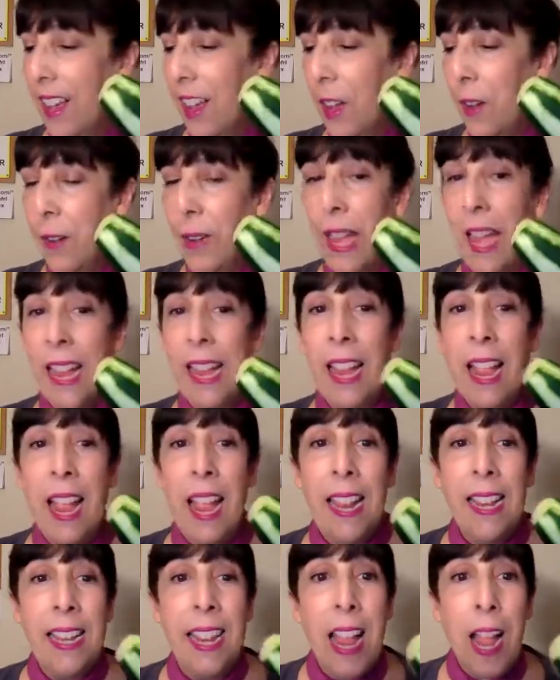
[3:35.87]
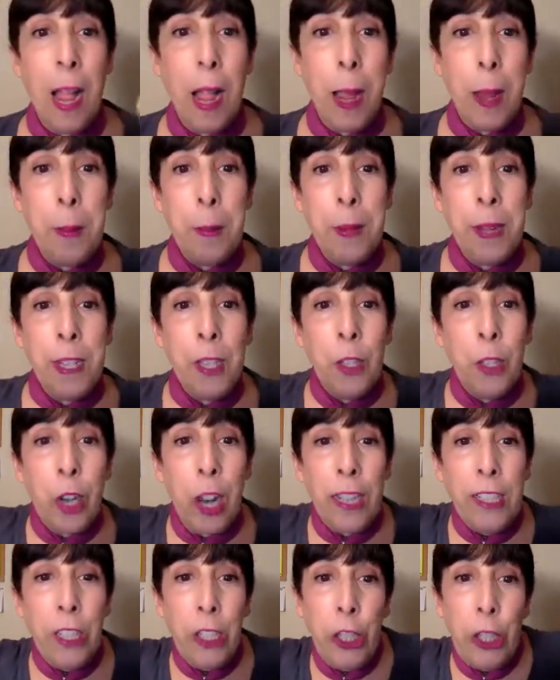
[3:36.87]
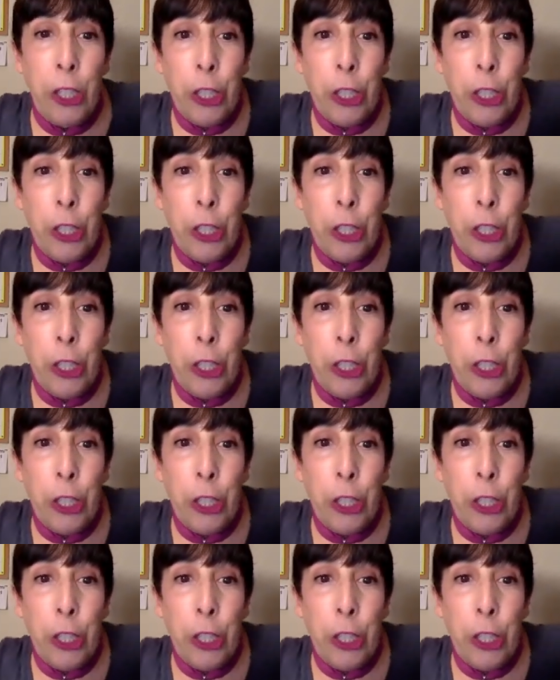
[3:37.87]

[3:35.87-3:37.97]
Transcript: Okay. Now I'm going to try